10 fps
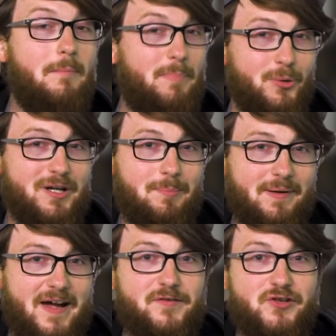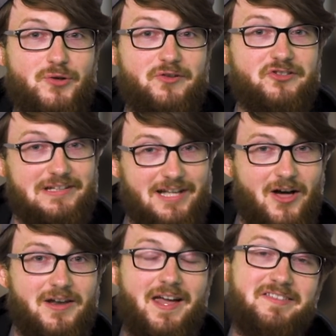building a place for students to
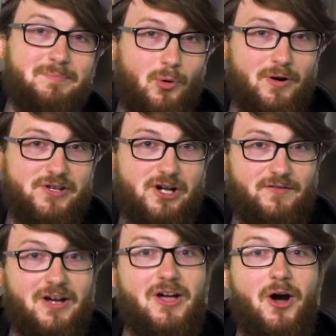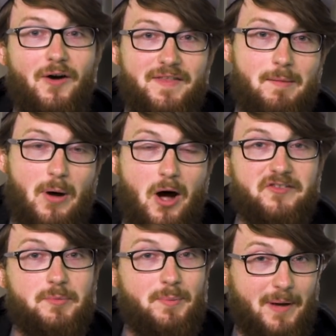learn and support each other on their
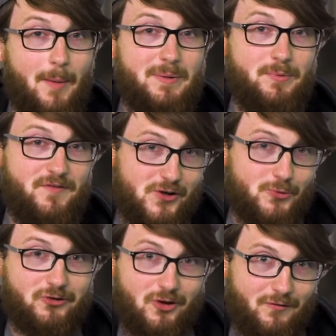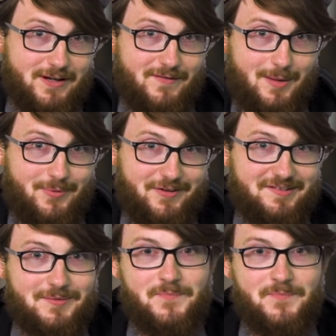paths to becoming professional software developers.